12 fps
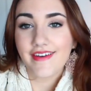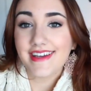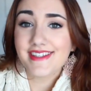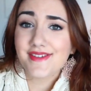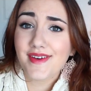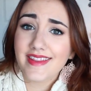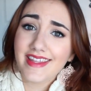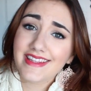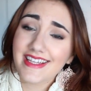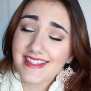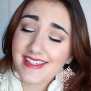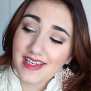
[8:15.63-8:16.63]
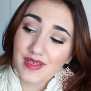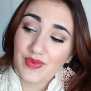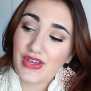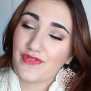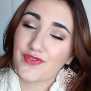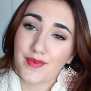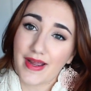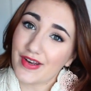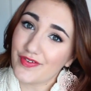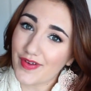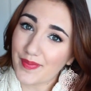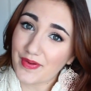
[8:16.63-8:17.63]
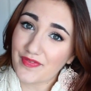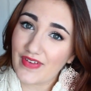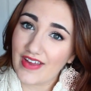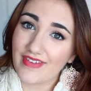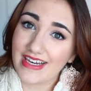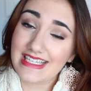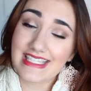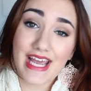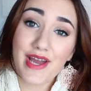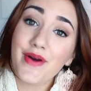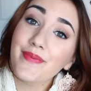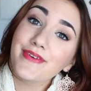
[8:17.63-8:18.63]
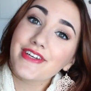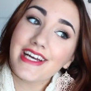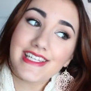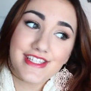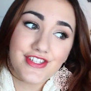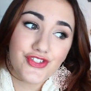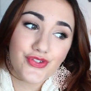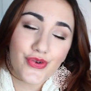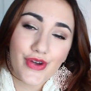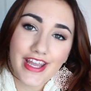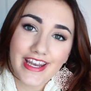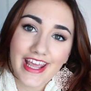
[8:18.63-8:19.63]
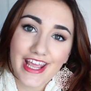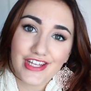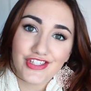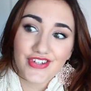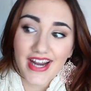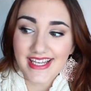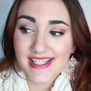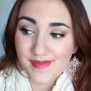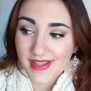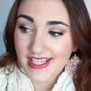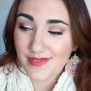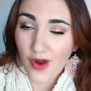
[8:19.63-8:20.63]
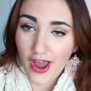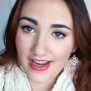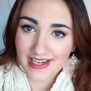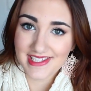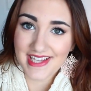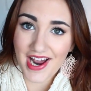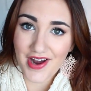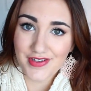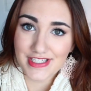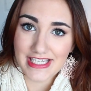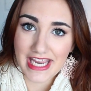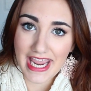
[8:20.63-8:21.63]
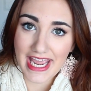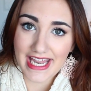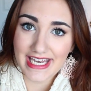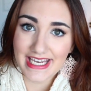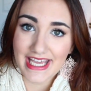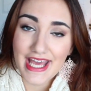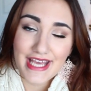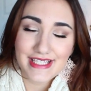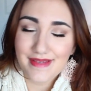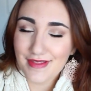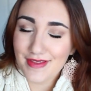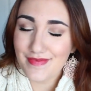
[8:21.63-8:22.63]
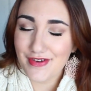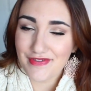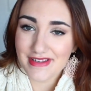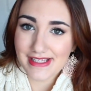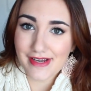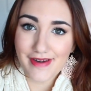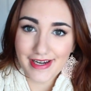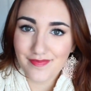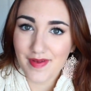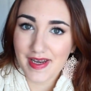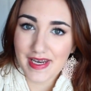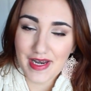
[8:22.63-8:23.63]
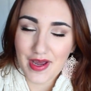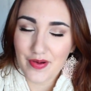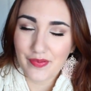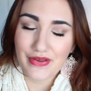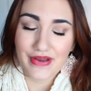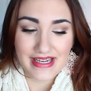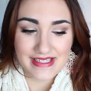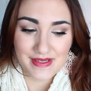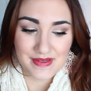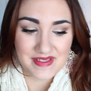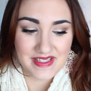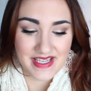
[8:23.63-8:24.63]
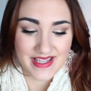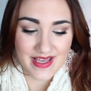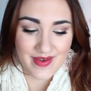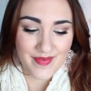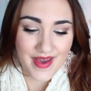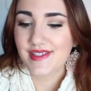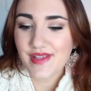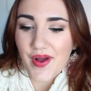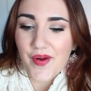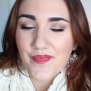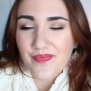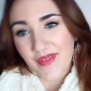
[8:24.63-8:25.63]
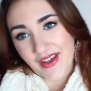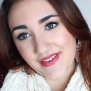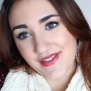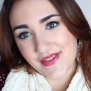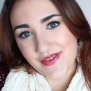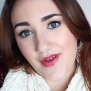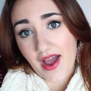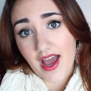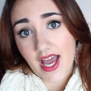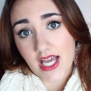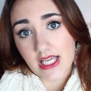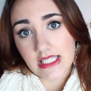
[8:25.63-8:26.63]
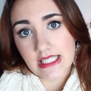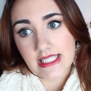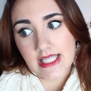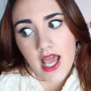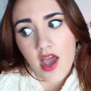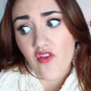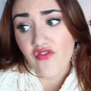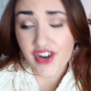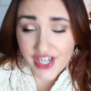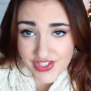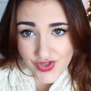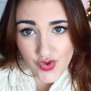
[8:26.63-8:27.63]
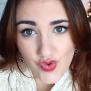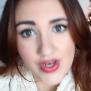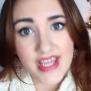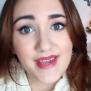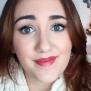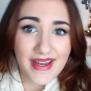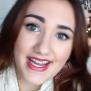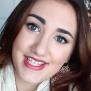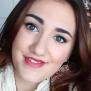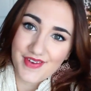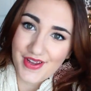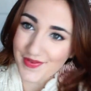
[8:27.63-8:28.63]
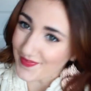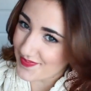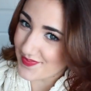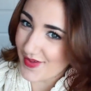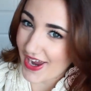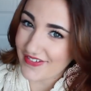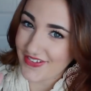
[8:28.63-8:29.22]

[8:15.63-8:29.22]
Okay, so I think that's gonna be it for my November favorites. I hope you guys enjoyed and try some of these products out and some of the movies I recommended. I hope you guys go see them. So I'll see you guys very soon in my next video. Bye